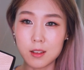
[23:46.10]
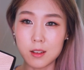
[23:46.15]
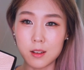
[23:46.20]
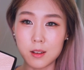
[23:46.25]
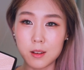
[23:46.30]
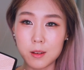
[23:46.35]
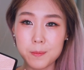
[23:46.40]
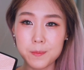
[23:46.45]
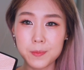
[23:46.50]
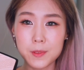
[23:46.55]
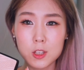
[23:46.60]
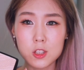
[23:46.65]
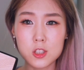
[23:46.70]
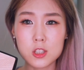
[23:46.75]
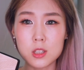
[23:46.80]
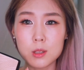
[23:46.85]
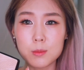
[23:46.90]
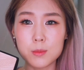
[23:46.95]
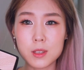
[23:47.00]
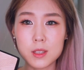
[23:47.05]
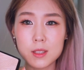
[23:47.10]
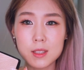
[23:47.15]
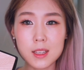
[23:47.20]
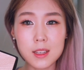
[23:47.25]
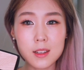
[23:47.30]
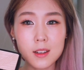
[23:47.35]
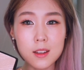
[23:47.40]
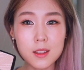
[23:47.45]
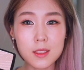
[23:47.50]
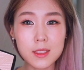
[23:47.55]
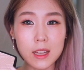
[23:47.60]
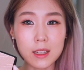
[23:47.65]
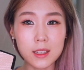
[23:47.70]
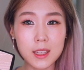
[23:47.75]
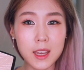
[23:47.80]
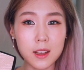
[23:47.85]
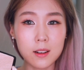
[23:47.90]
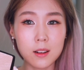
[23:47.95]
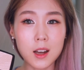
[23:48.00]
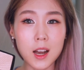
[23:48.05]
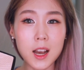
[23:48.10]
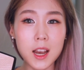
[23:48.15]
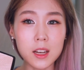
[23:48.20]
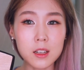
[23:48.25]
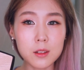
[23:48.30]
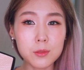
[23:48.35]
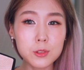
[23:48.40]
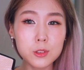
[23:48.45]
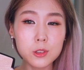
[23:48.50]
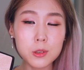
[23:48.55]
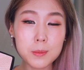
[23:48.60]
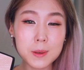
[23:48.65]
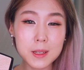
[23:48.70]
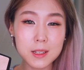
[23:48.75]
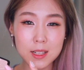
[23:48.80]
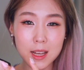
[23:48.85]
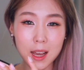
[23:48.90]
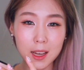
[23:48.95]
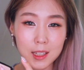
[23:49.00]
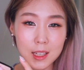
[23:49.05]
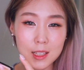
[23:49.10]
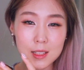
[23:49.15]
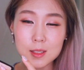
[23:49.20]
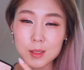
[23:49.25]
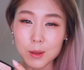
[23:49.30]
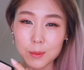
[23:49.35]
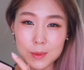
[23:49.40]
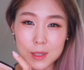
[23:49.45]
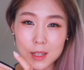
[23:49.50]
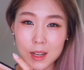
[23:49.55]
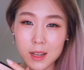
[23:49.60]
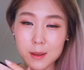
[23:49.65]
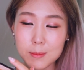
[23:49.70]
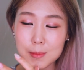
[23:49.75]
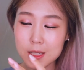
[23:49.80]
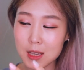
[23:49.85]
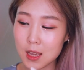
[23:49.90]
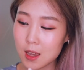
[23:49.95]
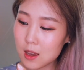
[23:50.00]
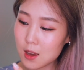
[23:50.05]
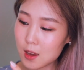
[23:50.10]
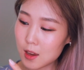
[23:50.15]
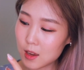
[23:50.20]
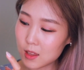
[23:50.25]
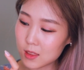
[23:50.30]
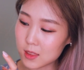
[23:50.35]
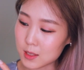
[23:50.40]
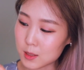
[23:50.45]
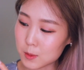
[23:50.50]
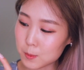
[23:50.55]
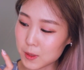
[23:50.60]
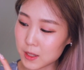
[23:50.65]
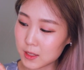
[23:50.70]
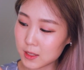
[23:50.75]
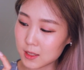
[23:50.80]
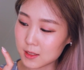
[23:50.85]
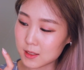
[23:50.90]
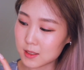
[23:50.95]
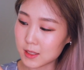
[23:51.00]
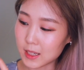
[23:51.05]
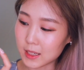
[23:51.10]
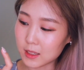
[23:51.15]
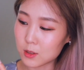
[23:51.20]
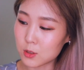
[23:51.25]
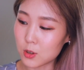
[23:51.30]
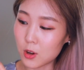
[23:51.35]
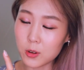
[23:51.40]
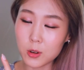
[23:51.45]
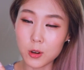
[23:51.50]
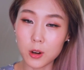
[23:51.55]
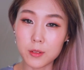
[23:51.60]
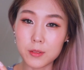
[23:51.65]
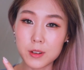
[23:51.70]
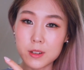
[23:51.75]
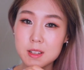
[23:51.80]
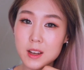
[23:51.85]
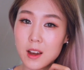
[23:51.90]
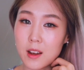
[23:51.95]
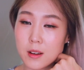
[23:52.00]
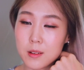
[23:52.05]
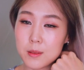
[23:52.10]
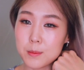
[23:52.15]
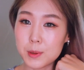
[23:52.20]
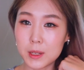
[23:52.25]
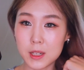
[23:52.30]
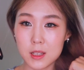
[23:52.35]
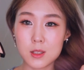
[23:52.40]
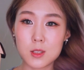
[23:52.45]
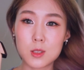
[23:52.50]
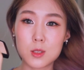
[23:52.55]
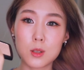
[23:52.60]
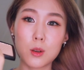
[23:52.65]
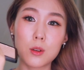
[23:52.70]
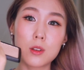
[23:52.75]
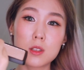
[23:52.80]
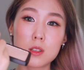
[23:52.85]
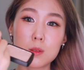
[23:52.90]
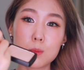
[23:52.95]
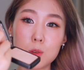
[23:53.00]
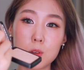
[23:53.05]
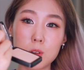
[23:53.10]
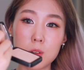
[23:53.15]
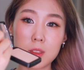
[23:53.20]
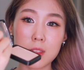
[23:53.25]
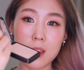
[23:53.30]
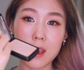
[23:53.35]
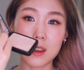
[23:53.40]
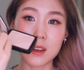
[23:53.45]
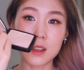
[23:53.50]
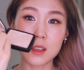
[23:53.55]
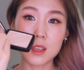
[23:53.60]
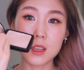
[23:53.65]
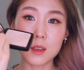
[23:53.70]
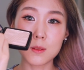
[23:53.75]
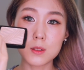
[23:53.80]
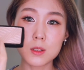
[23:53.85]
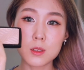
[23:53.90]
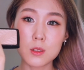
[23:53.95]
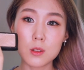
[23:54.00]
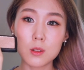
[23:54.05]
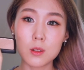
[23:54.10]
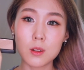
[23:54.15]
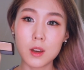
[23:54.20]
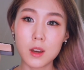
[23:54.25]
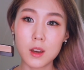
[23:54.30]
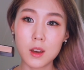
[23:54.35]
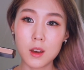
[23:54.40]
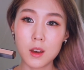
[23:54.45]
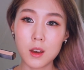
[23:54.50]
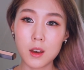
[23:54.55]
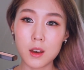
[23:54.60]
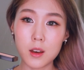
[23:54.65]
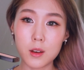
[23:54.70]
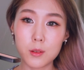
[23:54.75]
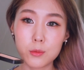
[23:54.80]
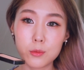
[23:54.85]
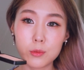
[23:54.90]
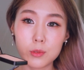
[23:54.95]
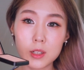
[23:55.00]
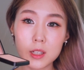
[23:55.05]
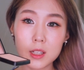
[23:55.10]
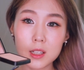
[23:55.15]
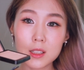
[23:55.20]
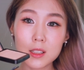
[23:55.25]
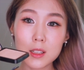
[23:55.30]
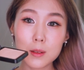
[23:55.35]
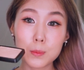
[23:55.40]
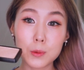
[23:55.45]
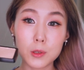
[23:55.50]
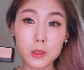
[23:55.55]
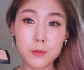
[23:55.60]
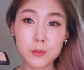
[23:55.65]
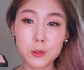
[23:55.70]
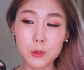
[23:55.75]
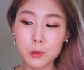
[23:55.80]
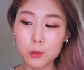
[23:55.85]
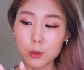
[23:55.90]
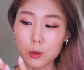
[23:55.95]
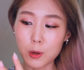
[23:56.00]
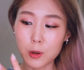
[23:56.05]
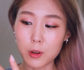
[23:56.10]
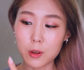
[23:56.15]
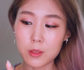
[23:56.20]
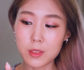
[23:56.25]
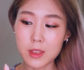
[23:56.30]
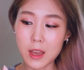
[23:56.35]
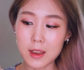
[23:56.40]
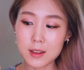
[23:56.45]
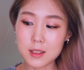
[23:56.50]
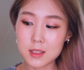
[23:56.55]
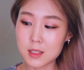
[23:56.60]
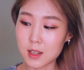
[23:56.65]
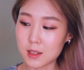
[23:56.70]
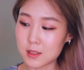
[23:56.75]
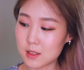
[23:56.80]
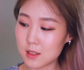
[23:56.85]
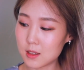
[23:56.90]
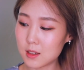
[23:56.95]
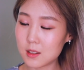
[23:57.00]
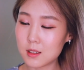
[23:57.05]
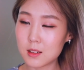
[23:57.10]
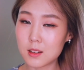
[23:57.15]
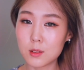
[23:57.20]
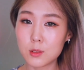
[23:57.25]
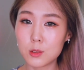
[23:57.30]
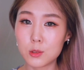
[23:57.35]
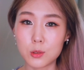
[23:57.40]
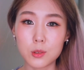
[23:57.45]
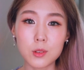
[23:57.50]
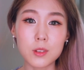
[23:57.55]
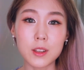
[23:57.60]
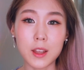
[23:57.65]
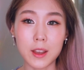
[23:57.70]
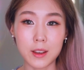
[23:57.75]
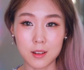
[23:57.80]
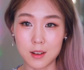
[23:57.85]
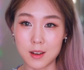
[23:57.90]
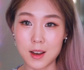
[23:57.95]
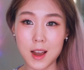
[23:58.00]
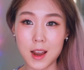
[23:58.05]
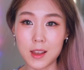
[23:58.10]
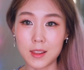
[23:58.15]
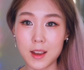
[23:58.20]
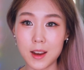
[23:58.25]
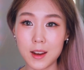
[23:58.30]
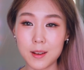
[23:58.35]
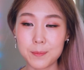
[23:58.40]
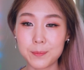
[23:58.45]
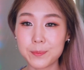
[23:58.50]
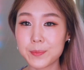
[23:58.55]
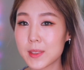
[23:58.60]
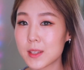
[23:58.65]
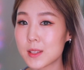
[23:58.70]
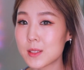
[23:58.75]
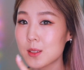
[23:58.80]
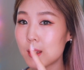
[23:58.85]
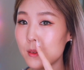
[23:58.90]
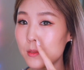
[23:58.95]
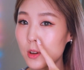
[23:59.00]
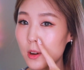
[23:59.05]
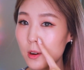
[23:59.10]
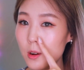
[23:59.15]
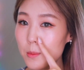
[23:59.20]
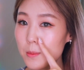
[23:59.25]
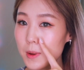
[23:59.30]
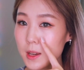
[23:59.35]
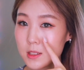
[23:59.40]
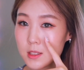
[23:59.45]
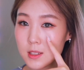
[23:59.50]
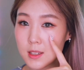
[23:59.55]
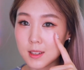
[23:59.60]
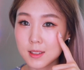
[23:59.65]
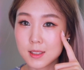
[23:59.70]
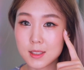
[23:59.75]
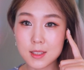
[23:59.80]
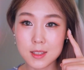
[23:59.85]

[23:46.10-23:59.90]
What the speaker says: the shimmers in it that can kind of look a bit tacky sometimes. This one is like not overdone, but it's so smooth and it gives you a really beautiful glow that doesn't look like a highlight. So I've got it on my cheeks